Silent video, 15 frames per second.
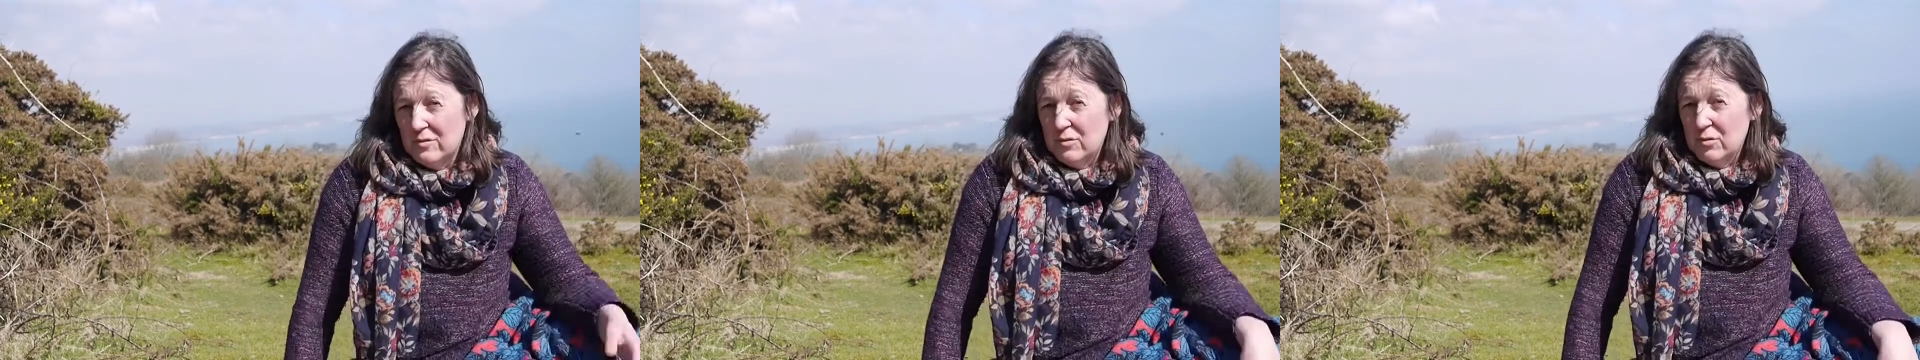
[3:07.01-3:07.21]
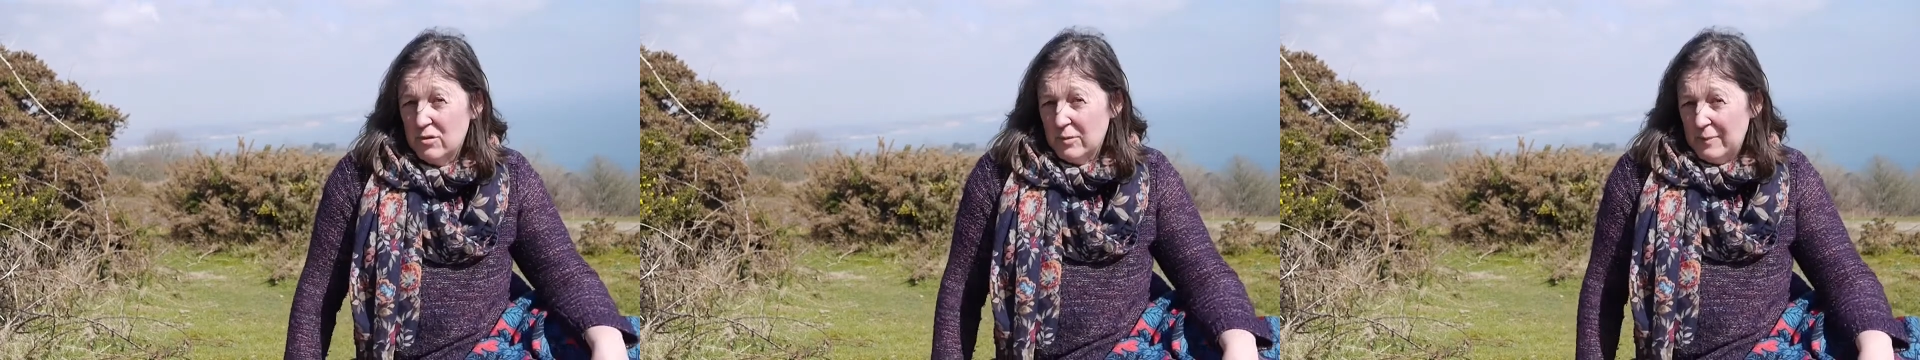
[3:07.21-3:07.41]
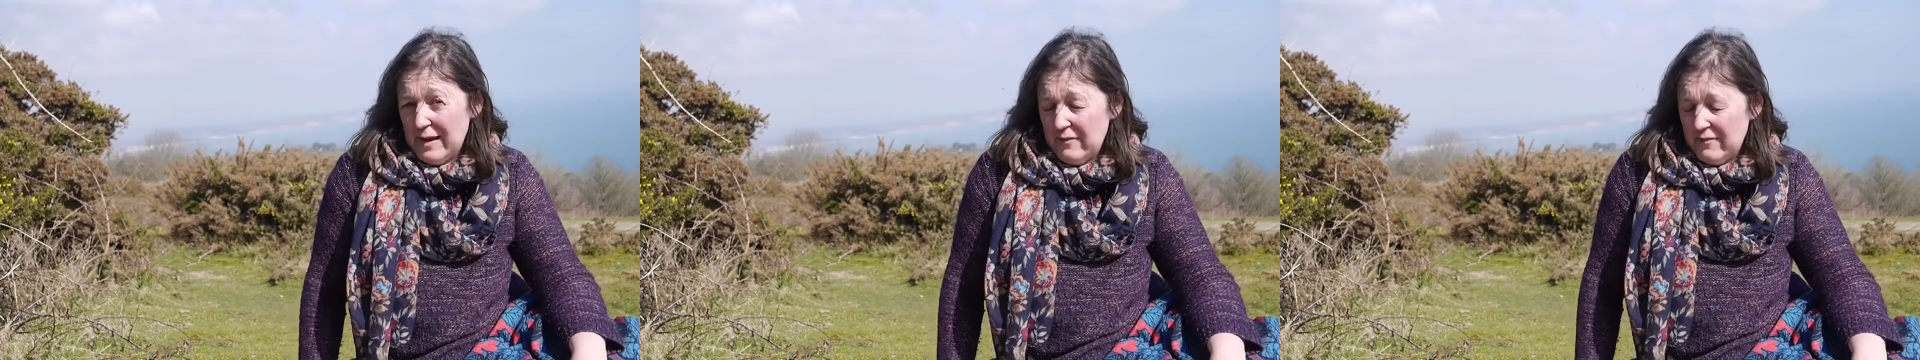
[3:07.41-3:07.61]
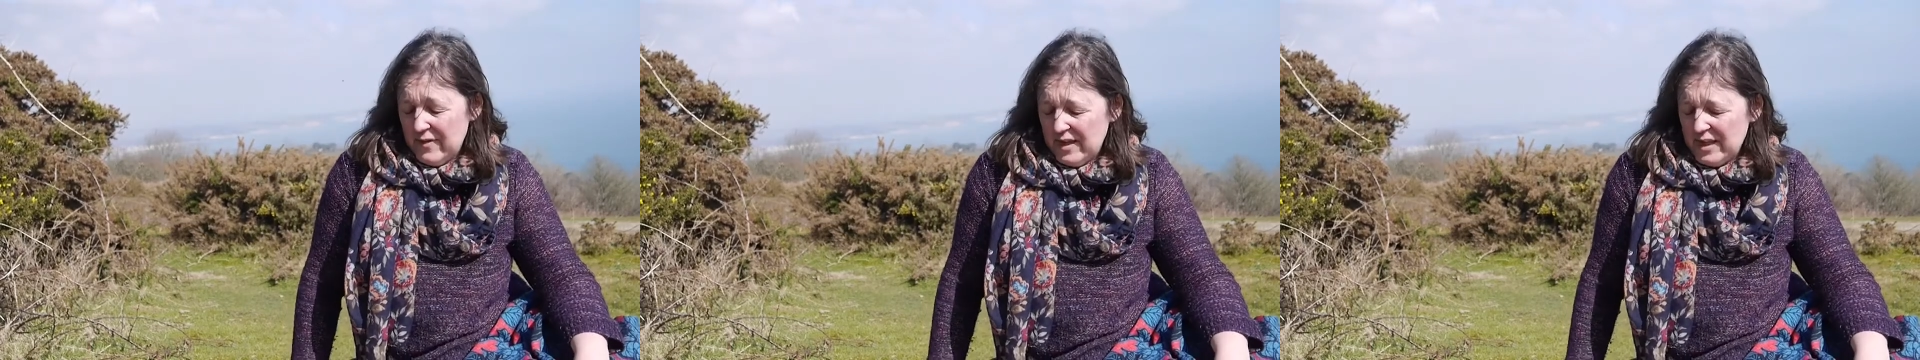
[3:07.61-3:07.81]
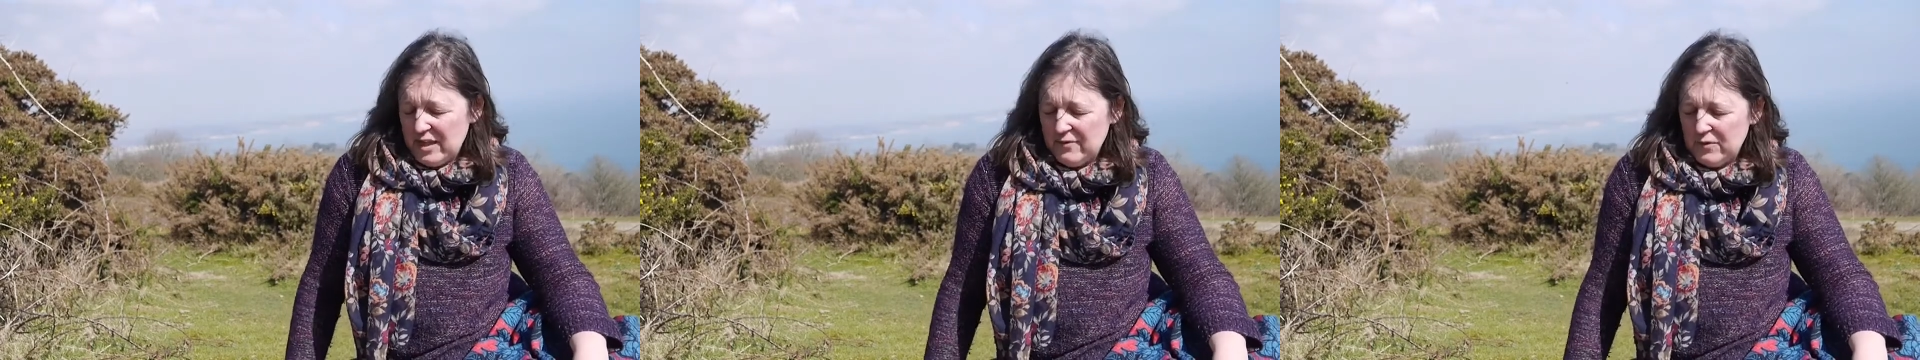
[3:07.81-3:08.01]
talked about
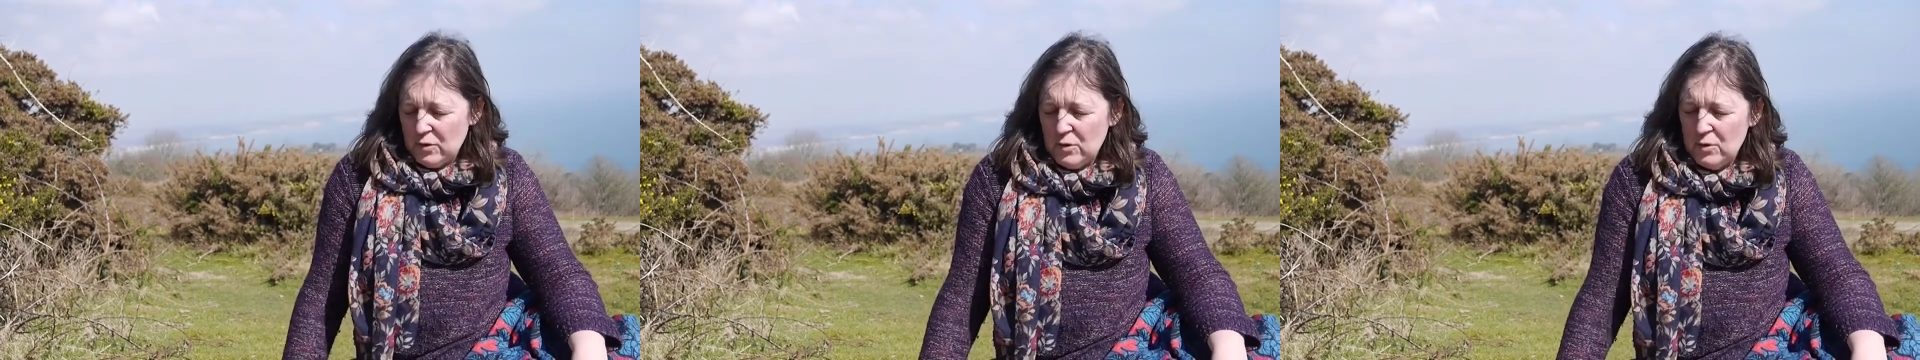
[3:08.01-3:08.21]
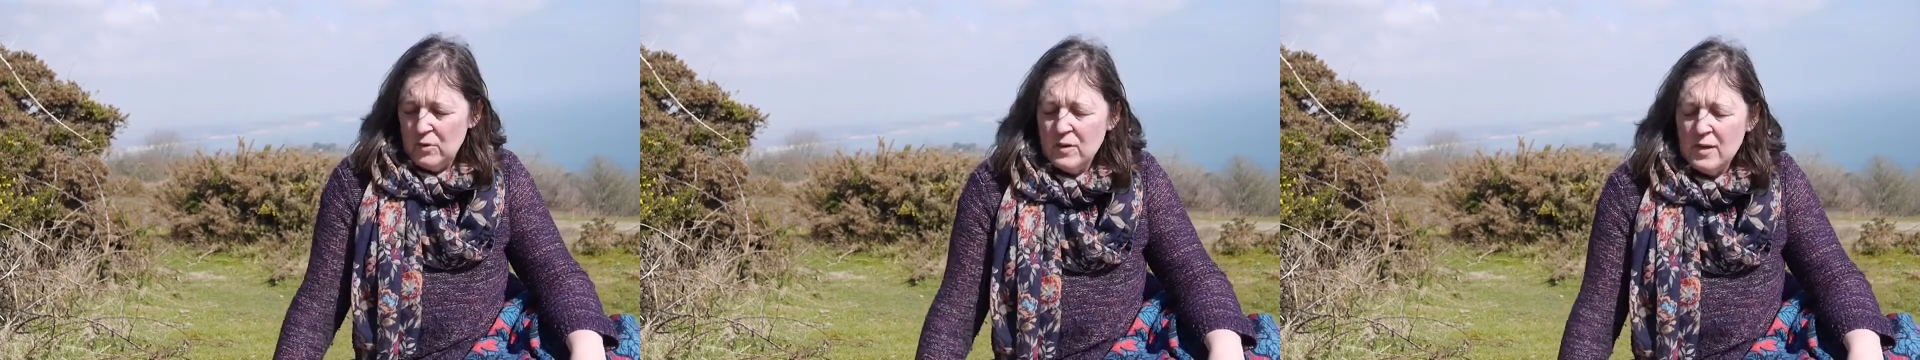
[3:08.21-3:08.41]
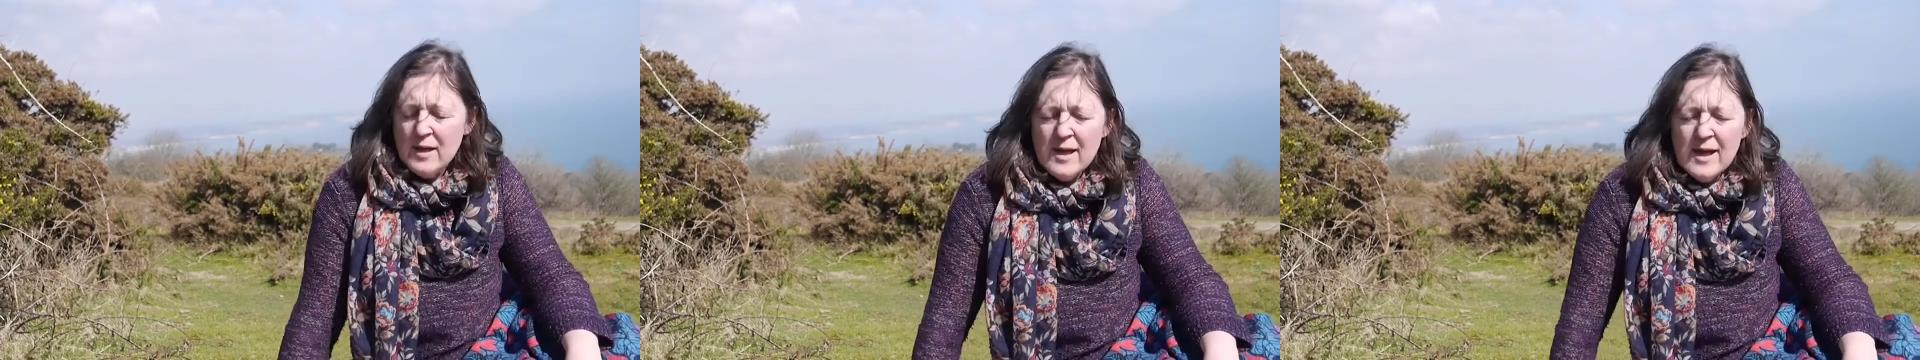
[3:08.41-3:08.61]
first of all,